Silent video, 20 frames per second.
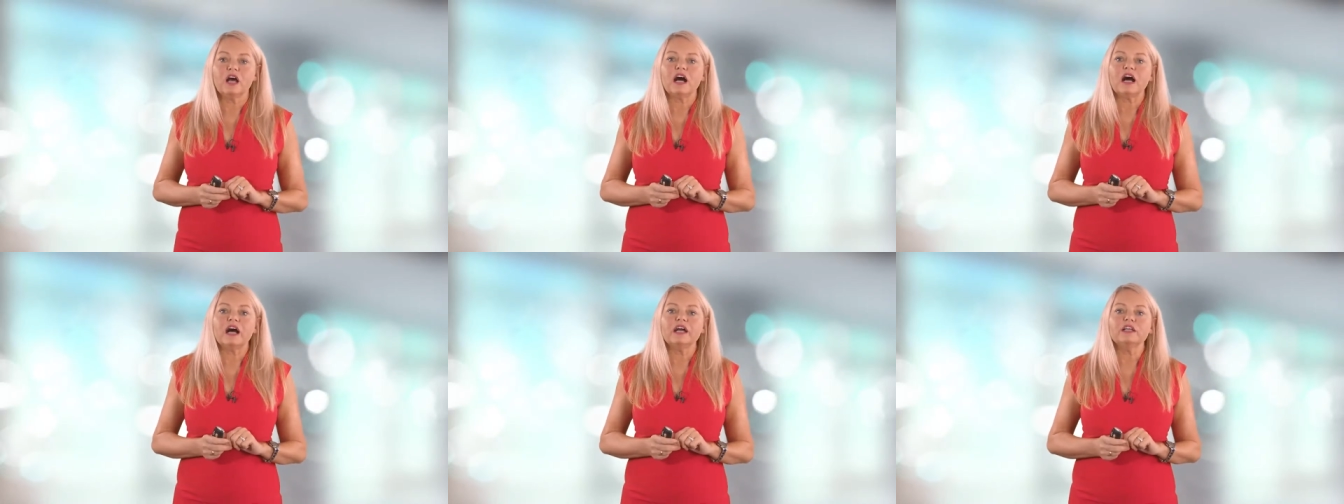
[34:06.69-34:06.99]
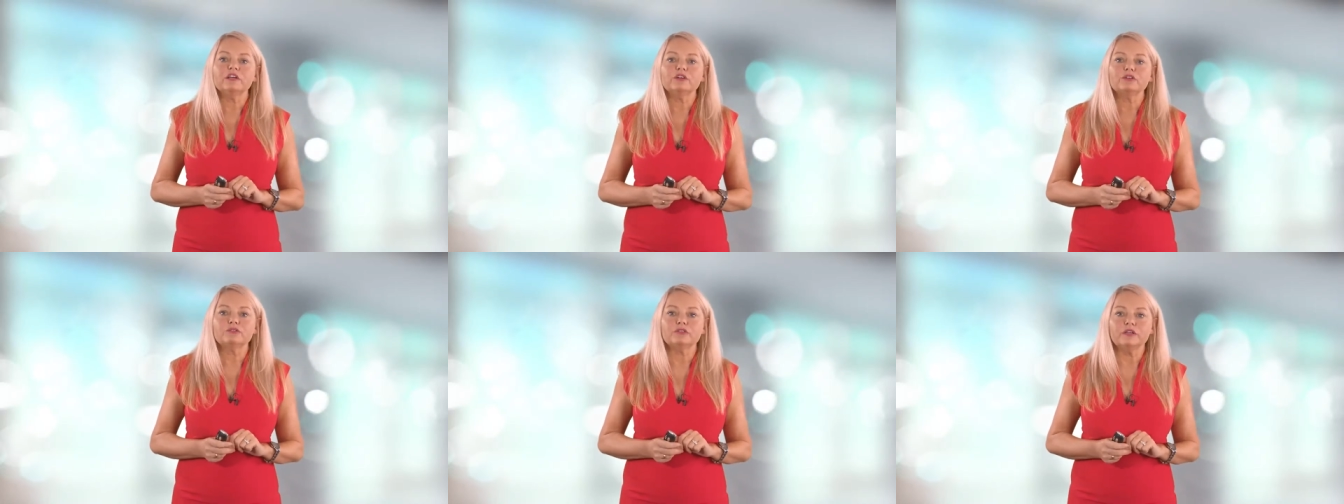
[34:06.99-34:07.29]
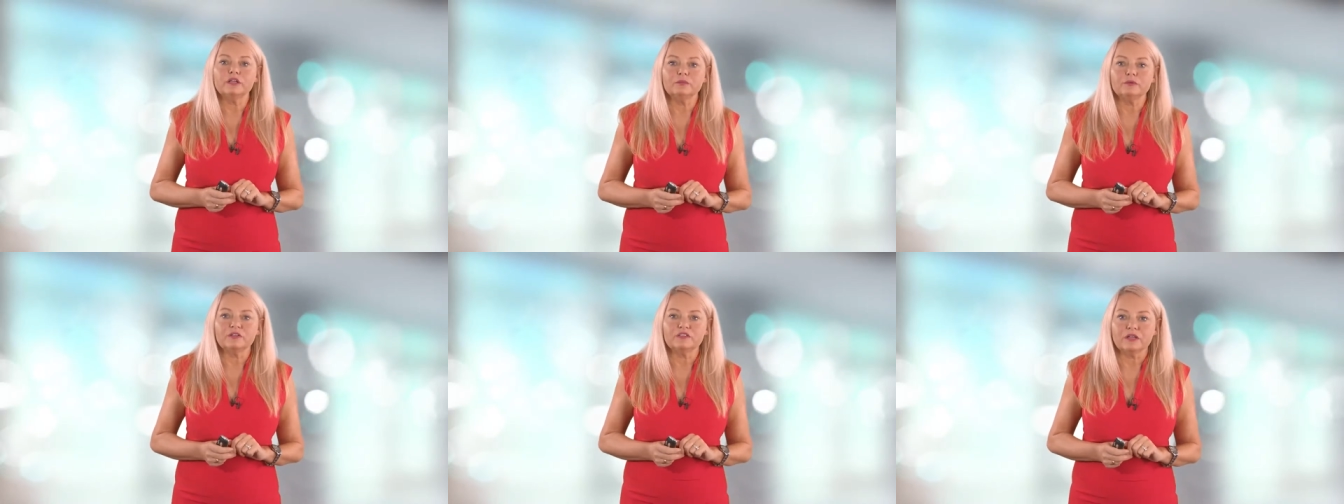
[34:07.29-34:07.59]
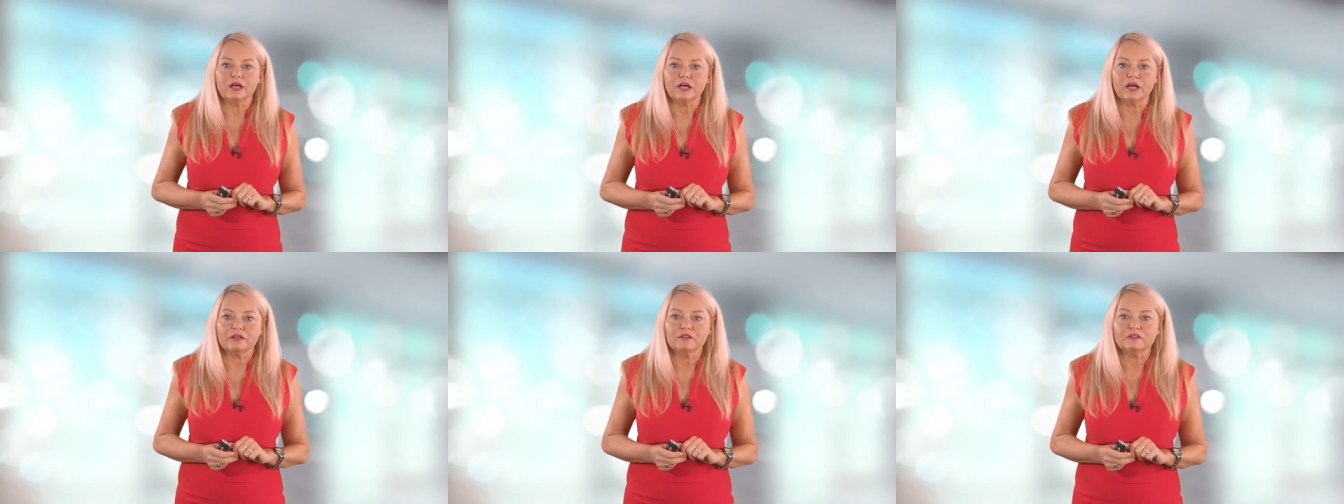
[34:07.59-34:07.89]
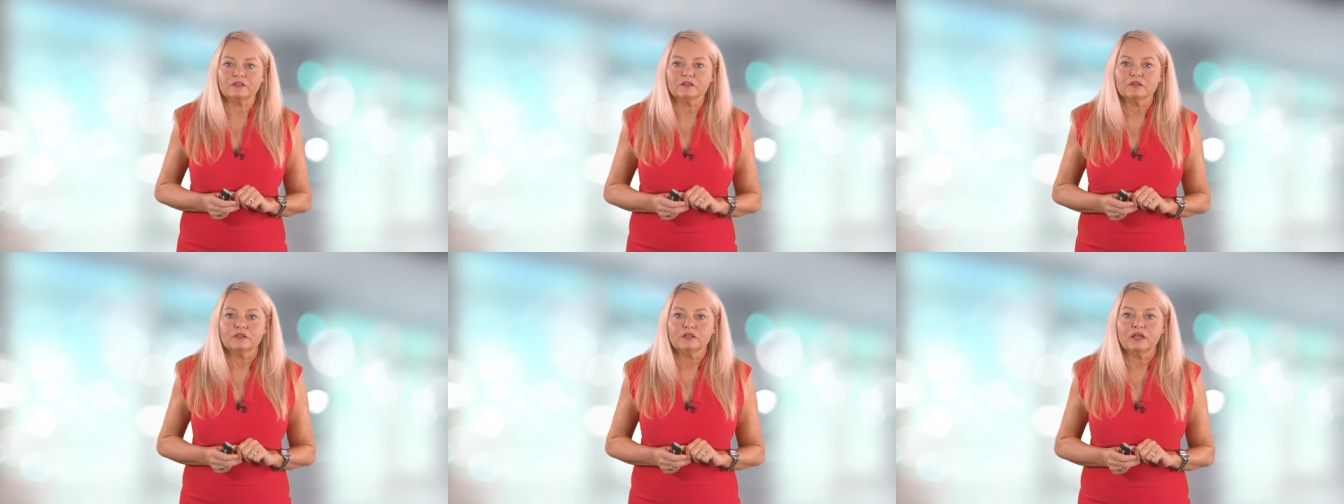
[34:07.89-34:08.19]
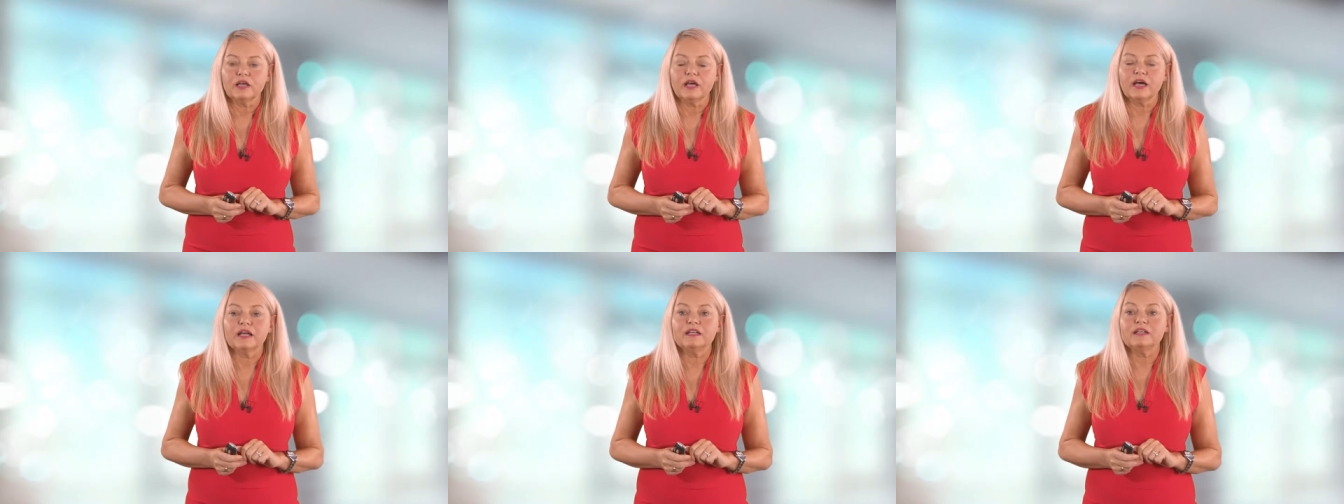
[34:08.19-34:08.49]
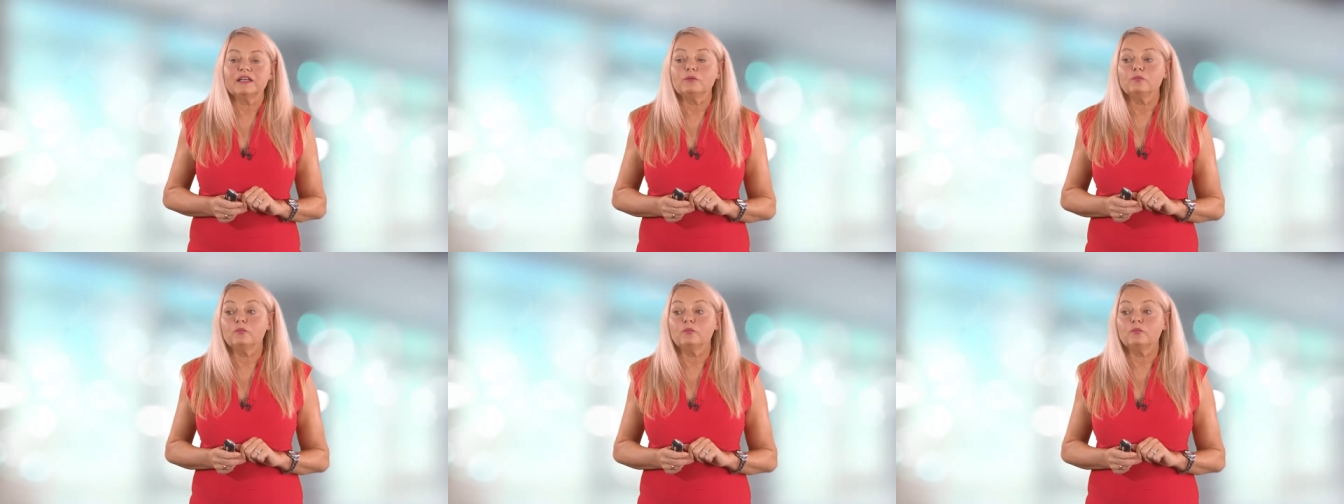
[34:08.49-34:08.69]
I agree with that, and it